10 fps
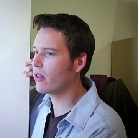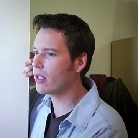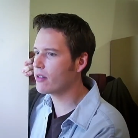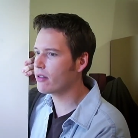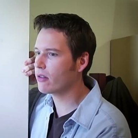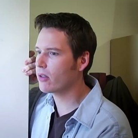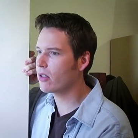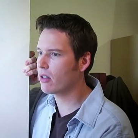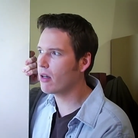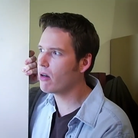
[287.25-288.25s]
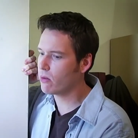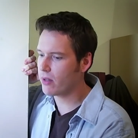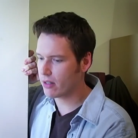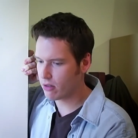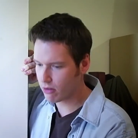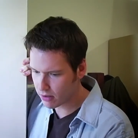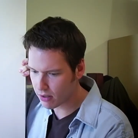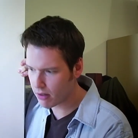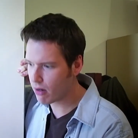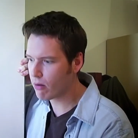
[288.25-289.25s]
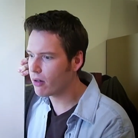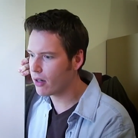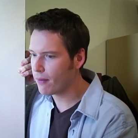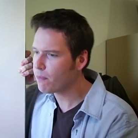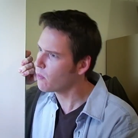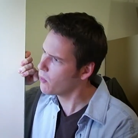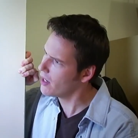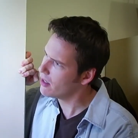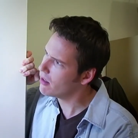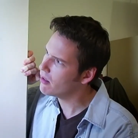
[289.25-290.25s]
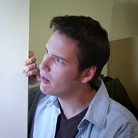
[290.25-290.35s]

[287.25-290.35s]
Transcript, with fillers: That's good to know. That's good to know. Um, when?